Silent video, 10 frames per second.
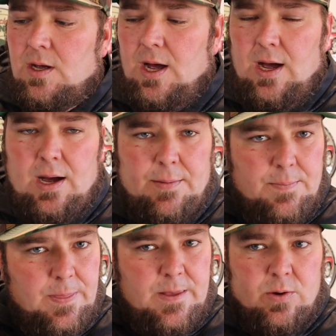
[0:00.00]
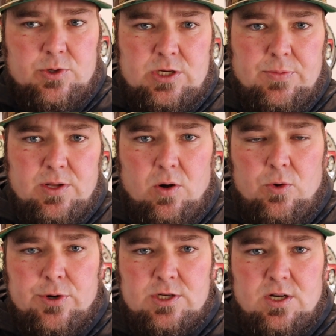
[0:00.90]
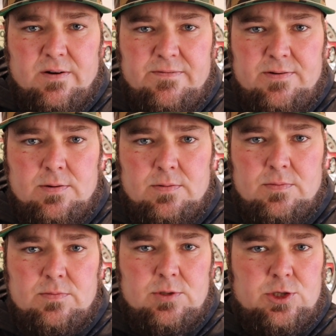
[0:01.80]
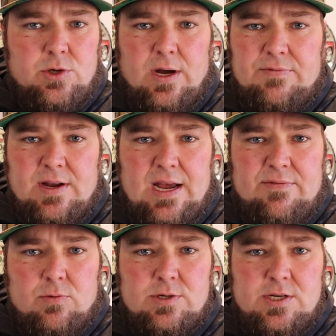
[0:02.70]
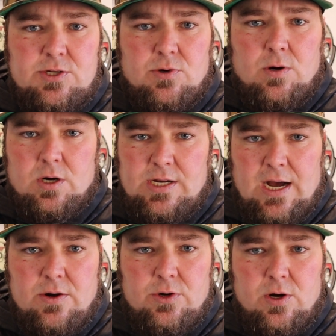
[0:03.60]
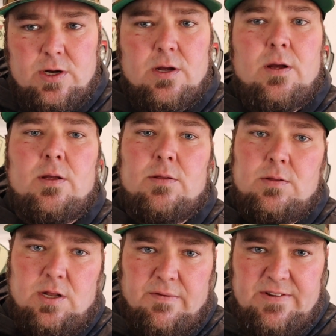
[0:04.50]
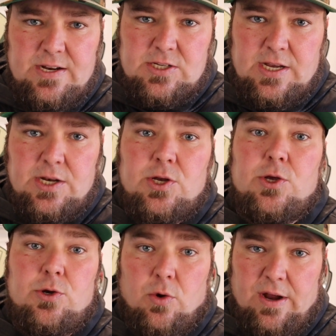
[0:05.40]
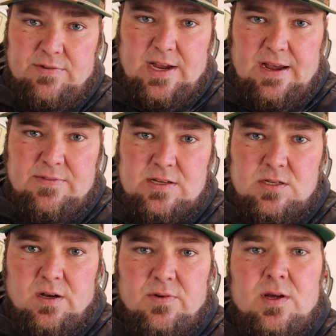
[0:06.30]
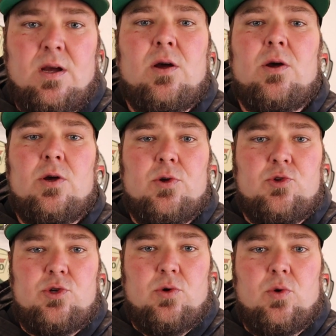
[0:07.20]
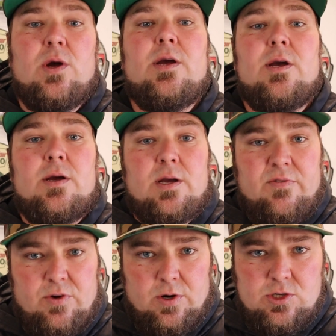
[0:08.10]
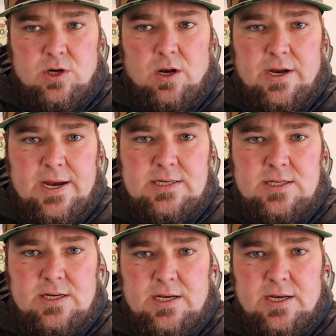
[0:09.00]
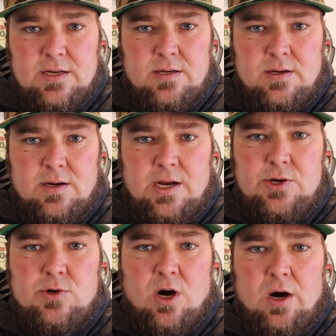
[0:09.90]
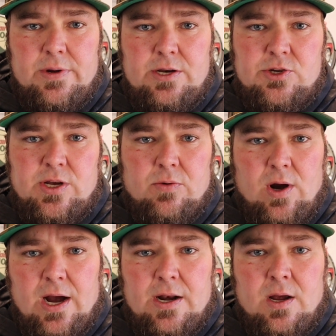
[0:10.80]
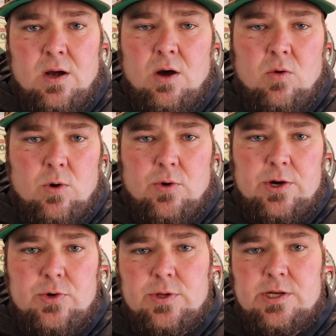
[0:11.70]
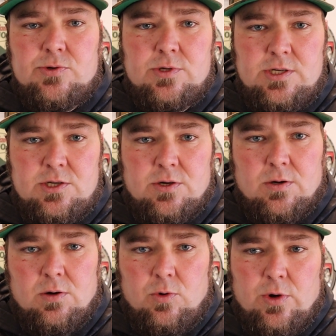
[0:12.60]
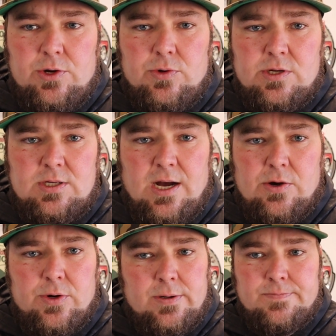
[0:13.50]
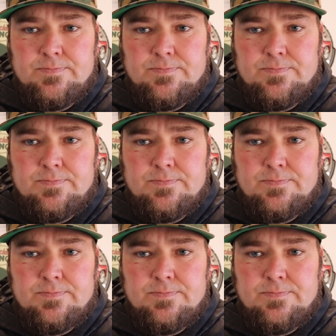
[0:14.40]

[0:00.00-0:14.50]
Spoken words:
You know, some of the older stuff, you still have to have a resistor or a diode on. The Navitas kit, you don't have to have that stuff. So if you're installing an AC kit and you call me and you say, Ryan, what do I do with this resistor? Or what do I do with this diode?